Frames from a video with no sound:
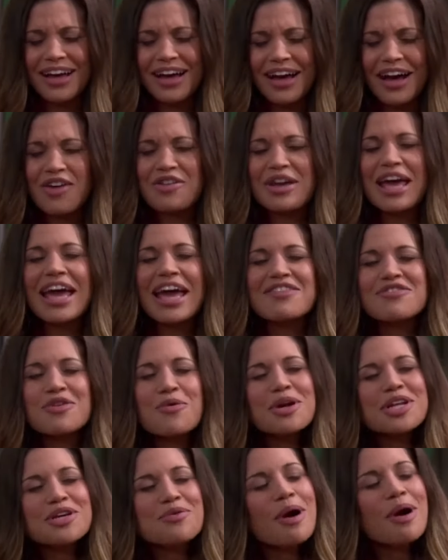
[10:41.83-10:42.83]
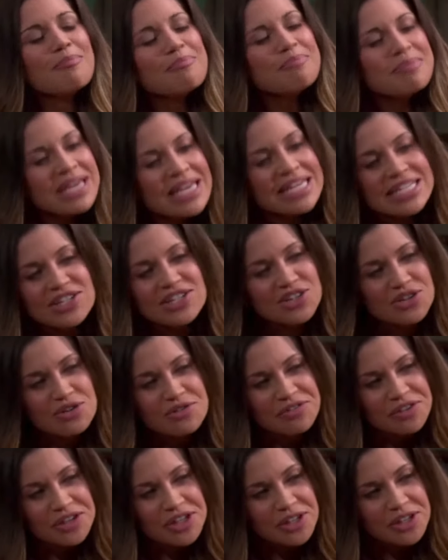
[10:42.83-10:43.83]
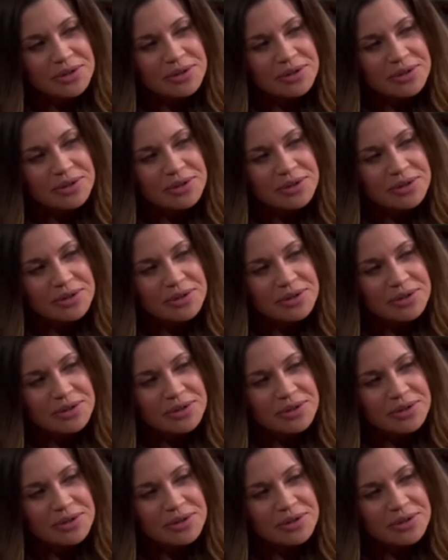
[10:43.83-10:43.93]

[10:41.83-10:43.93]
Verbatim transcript: Okay, Ava, what do you want me to do for you?